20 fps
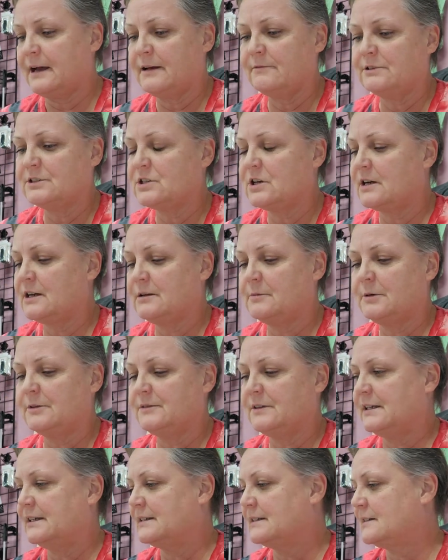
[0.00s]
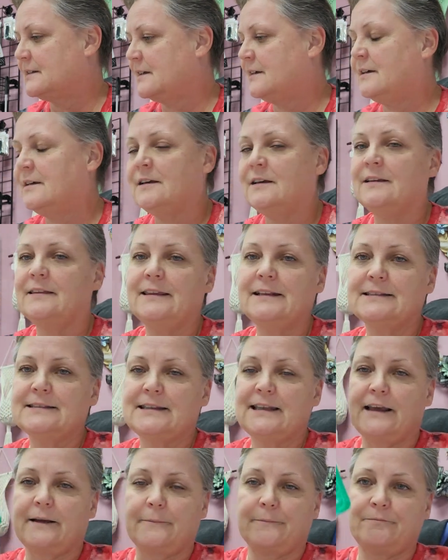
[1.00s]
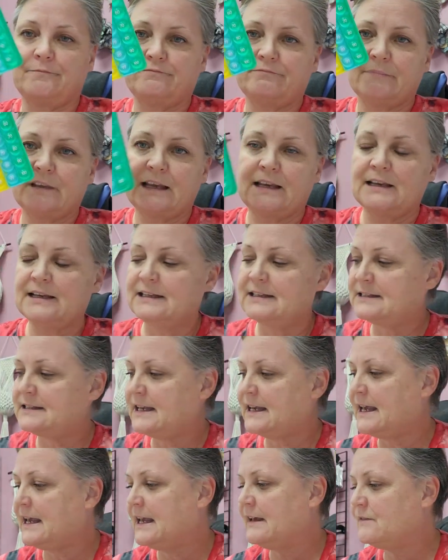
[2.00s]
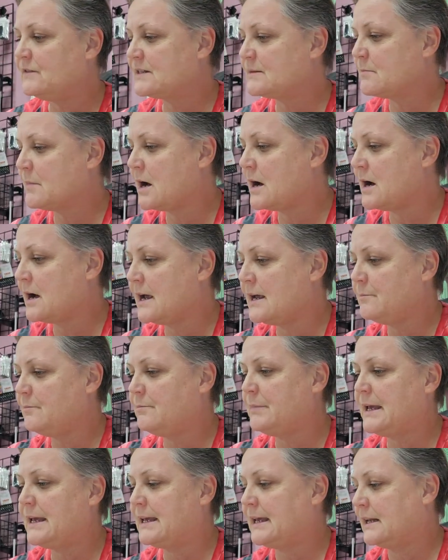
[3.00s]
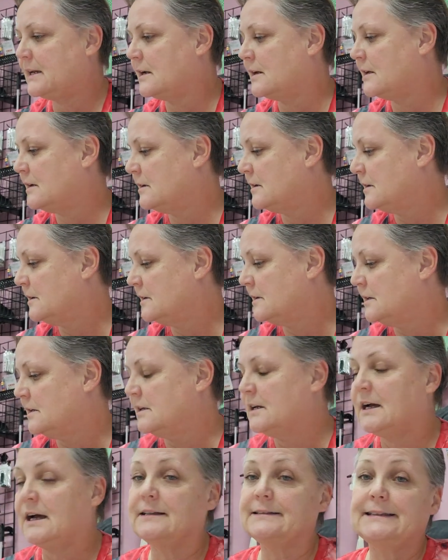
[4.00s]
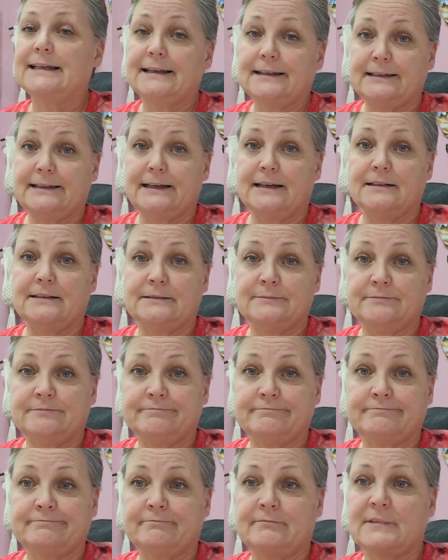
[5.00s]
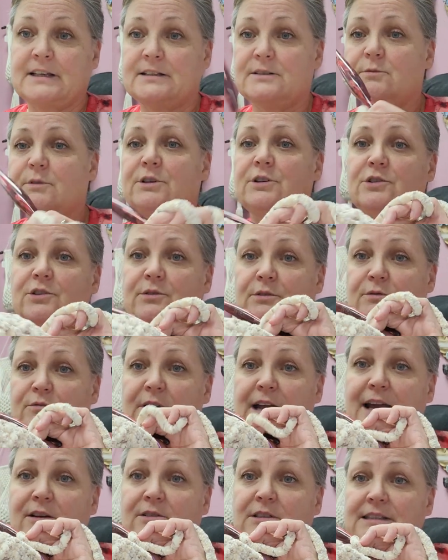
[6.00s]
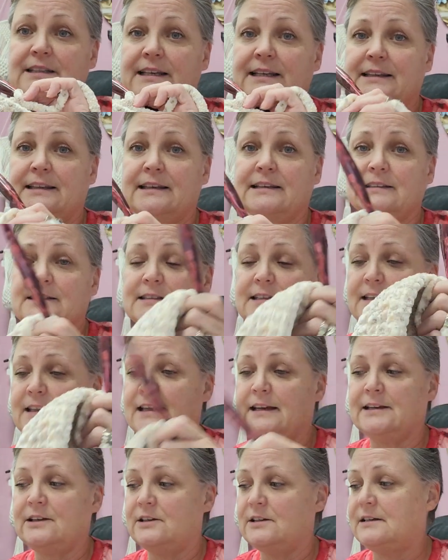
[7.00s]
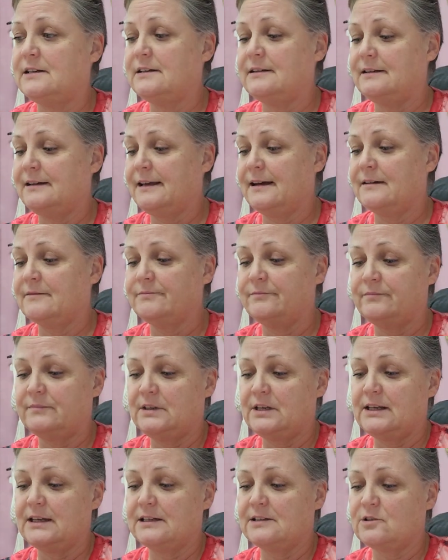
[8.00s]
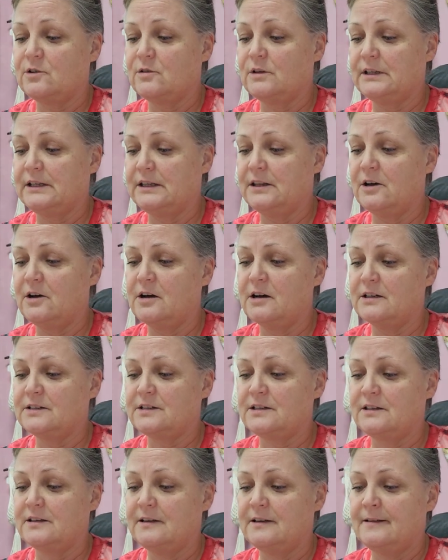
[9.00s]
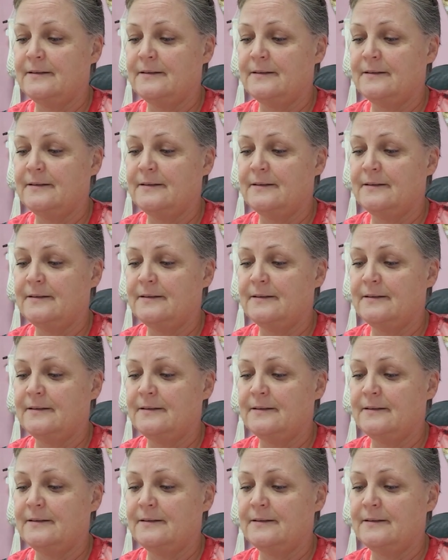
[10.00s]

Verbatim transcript: I was talking about this, this thing saves my bacon. I'll tell you, because when you're doing rounds like this and then, you, yeah, you get totally lost.